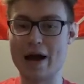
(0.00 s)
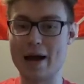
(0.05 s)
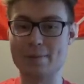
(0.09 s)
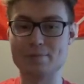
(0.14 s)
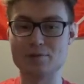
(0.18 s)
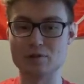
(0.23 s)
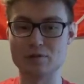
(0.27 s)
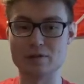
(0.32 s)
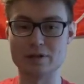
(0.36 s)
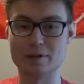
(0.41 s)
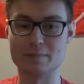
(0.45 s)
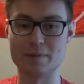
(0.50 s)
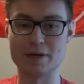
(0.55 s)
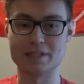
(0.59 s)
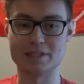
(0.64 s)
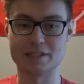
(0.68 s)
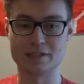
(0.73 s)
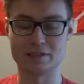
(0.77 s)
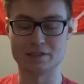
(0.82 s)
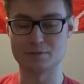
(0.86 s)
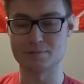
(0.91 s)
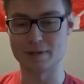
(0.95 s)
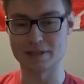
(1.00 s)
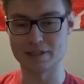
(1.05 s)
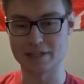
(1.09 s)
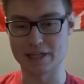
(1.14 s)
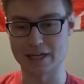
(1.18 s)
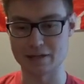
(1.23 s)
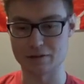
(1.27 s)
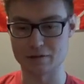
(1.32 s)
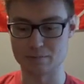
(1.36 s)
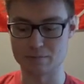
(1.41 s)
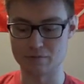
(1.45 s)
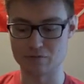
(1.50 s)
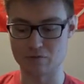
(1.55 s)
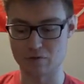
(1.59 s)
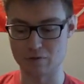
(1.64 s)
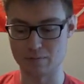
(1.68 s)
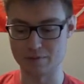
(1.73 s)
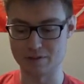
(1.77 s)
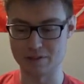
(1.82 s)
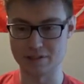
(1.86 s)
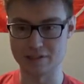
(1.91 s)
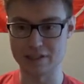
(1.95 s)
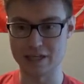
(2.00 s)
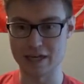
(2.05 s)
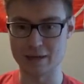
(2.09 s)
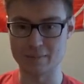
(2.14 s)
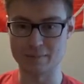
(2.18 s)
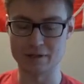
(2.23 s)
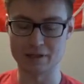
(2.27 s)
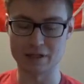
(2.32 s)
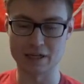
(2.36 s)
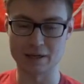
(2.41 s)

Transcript: absolutely amazing, spectacular performances game in,